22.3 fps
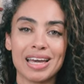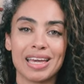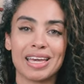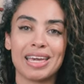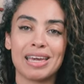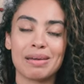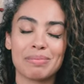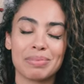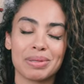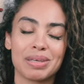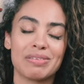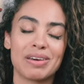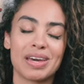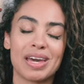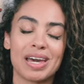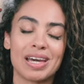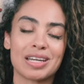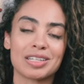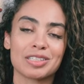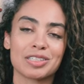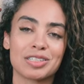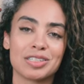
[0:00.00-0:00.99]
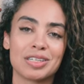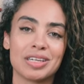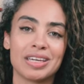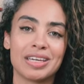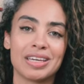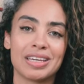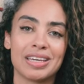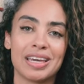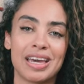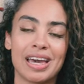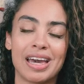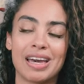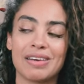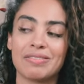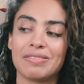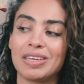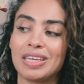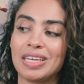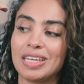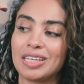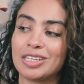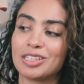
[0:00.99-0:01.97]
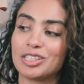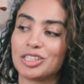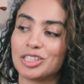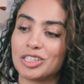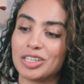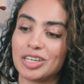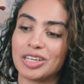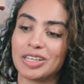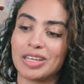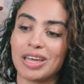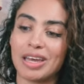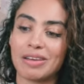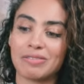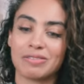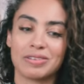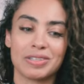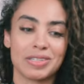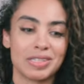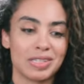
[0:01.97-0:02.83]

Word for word: I can't believe I actually have each and every